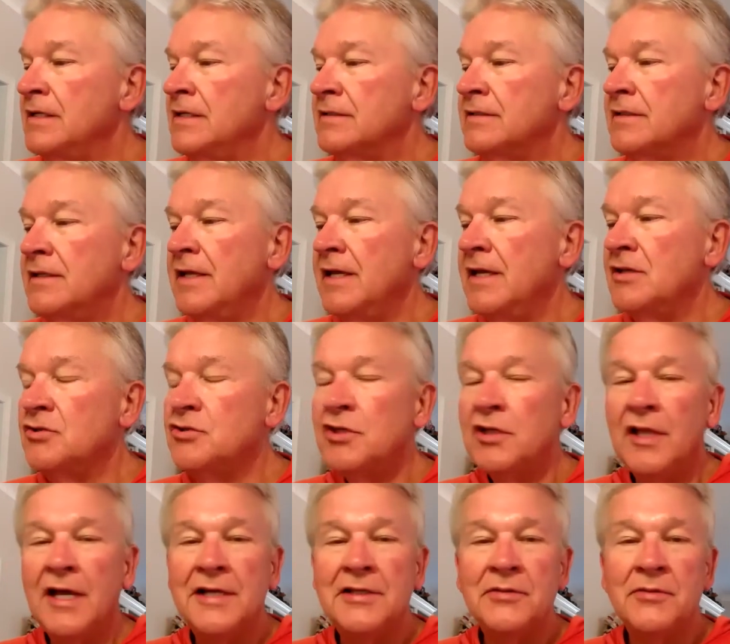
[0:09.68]
Today is
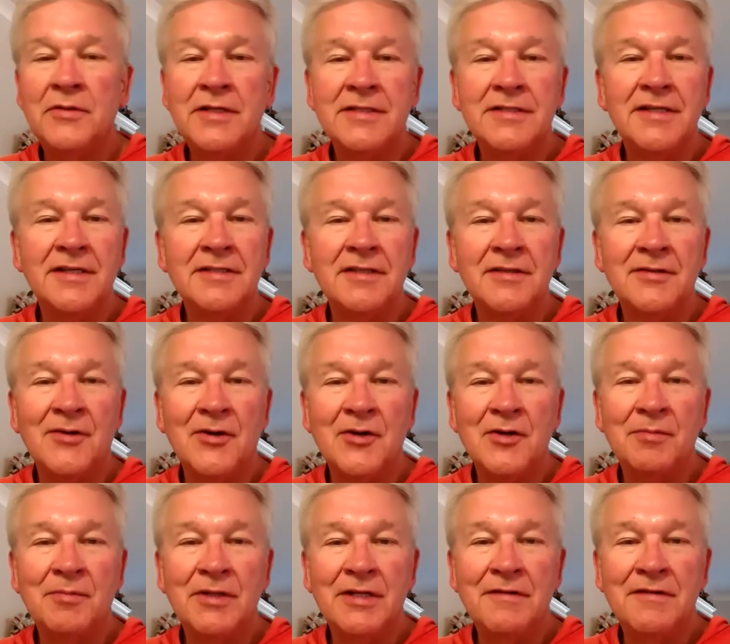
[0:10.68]
July 26th. It's hard to
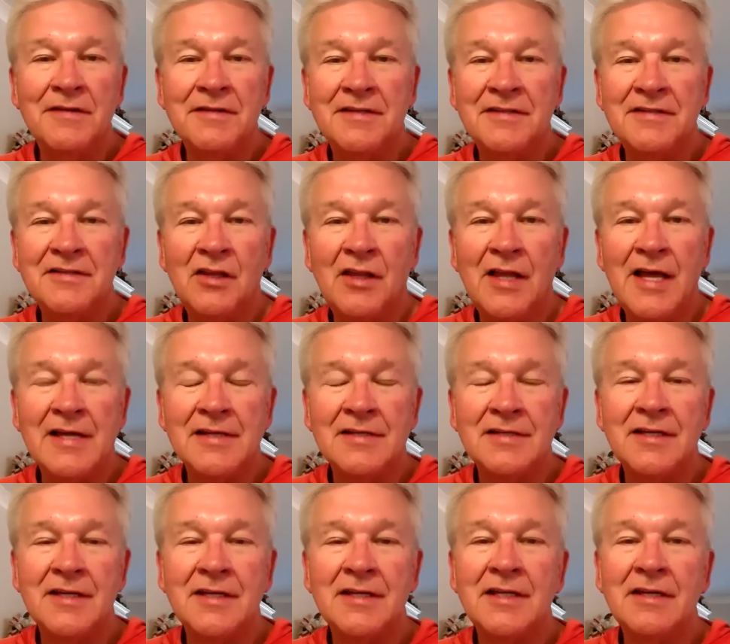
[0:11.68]
believe this is the last
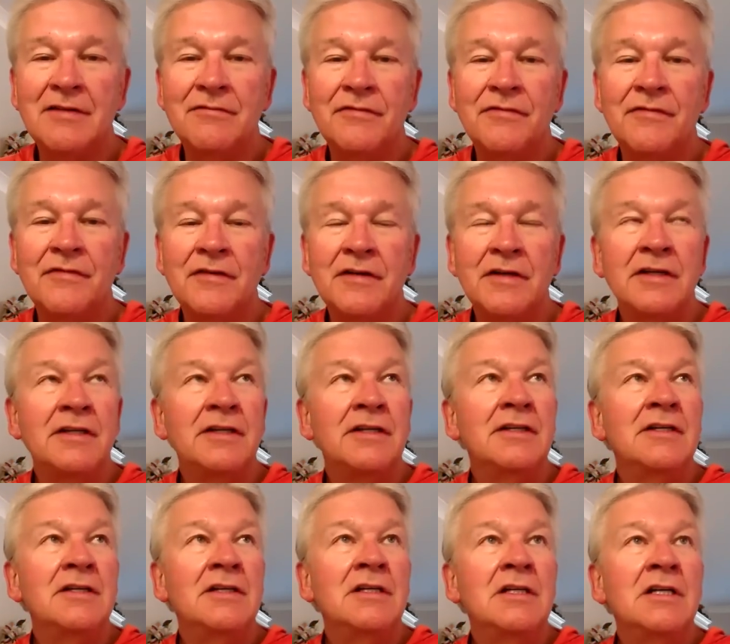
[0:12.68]
Sunday
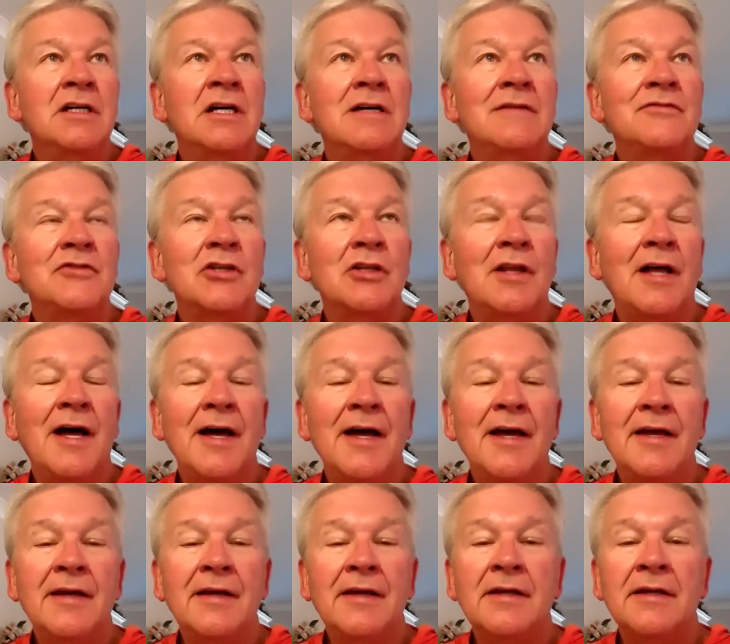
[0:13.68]
of
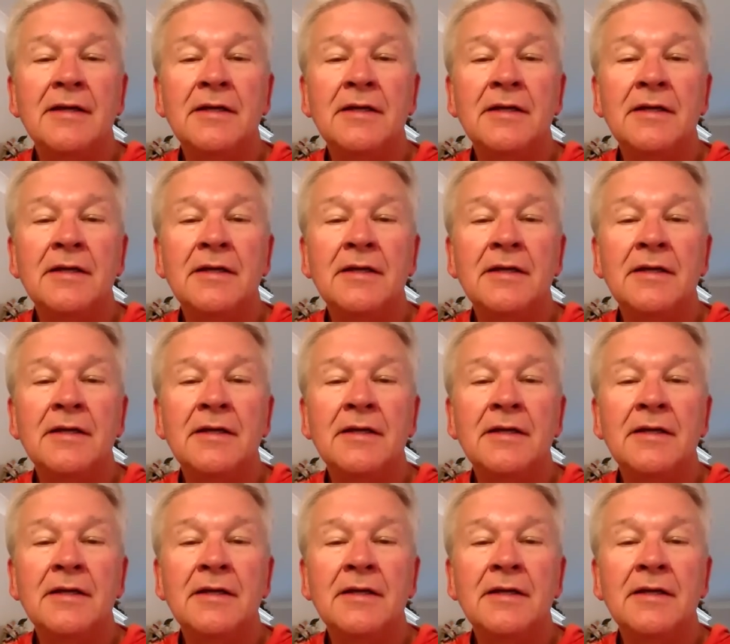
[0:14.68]
July.